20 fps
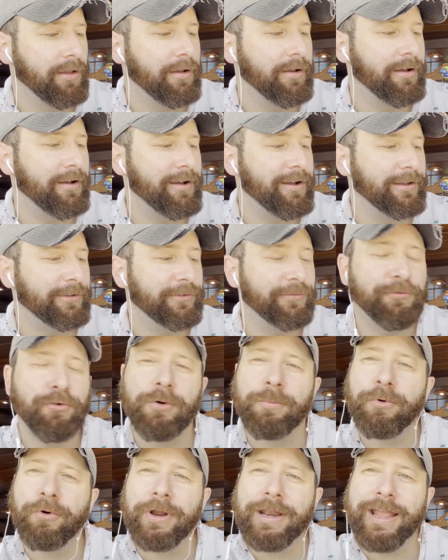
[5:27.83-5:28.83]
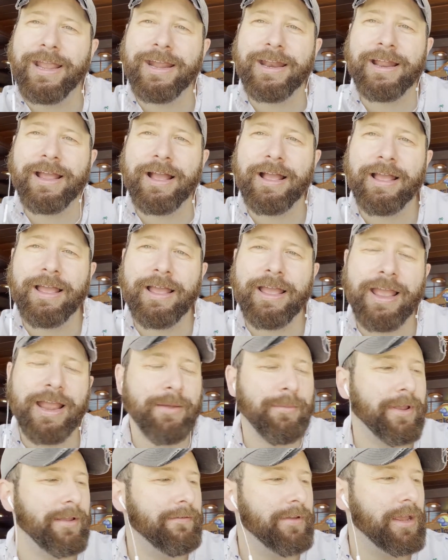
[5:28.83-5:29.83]
It's 4.8
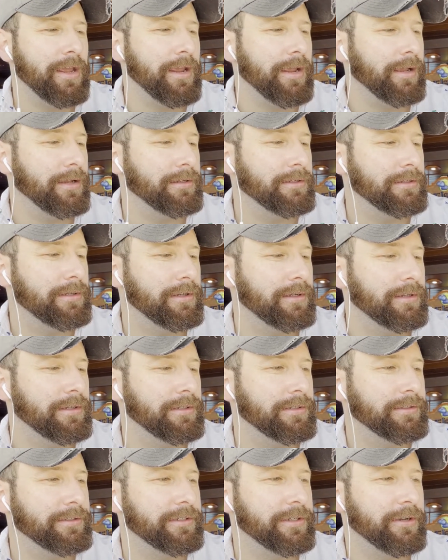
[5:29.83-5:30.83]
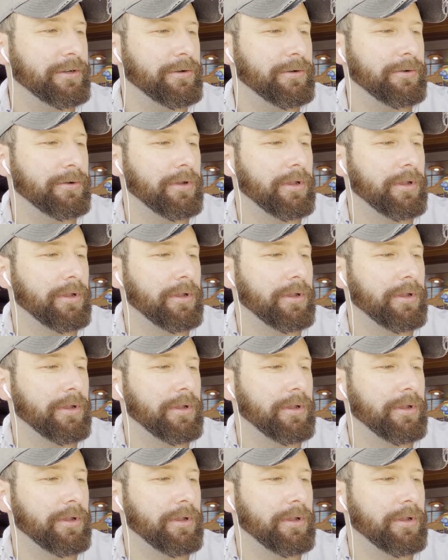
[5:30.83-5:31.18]
ABV, so